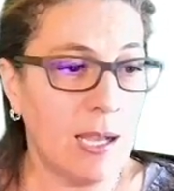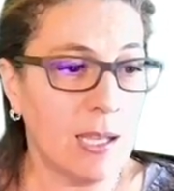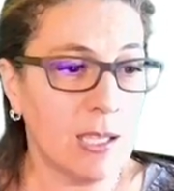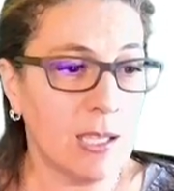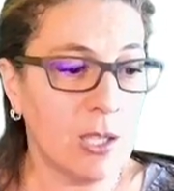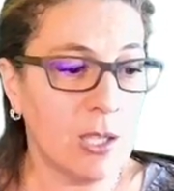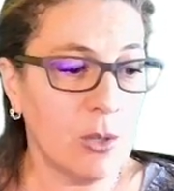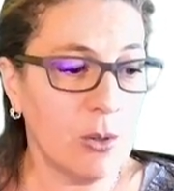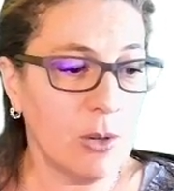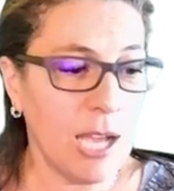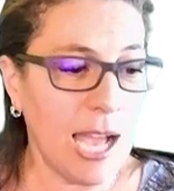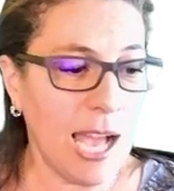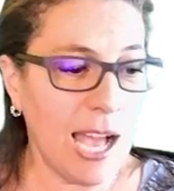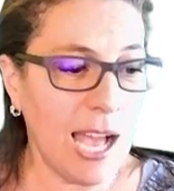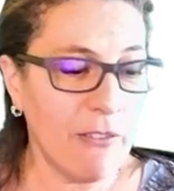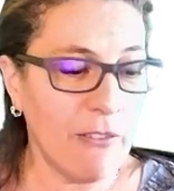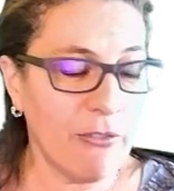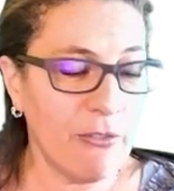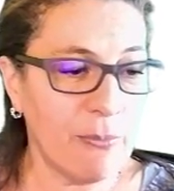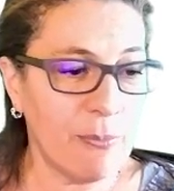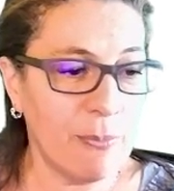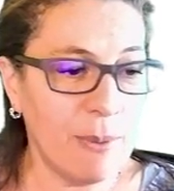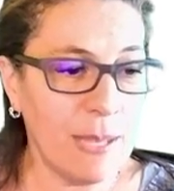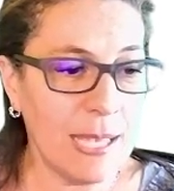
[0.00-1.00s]
You
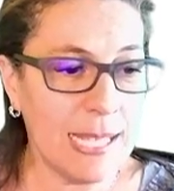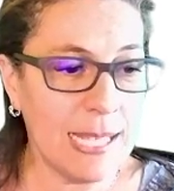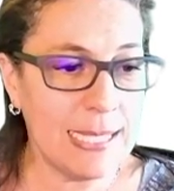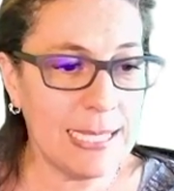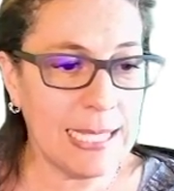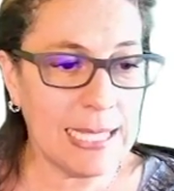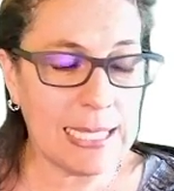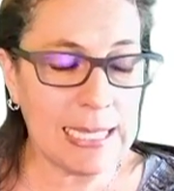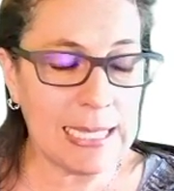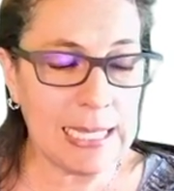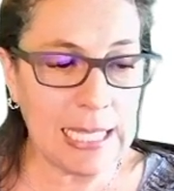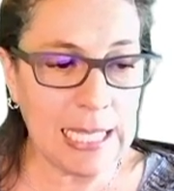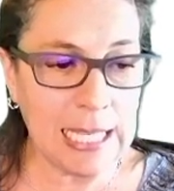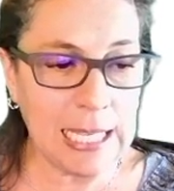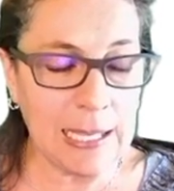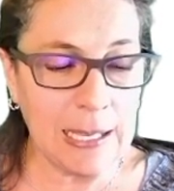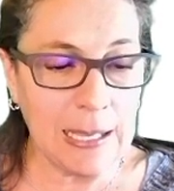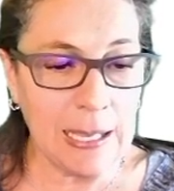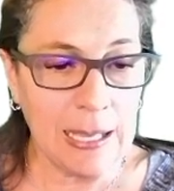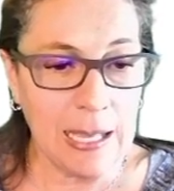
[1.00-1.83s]
have basically